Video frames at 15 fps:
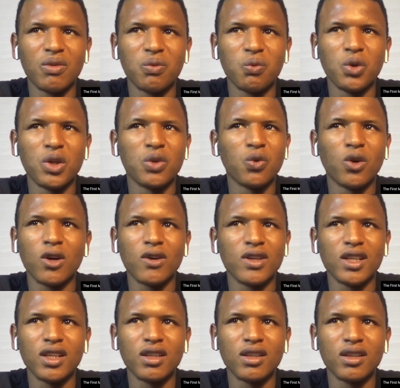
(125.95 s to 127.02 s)
World War on
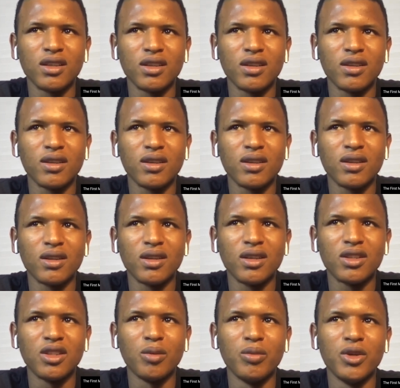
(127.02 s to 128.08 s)
here,
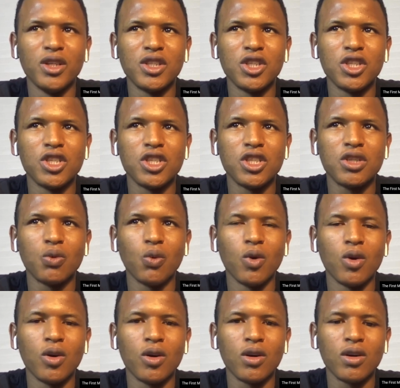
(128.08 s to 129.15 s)
the British
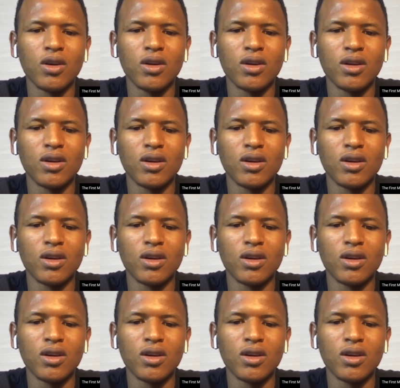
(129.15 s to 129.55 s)
War.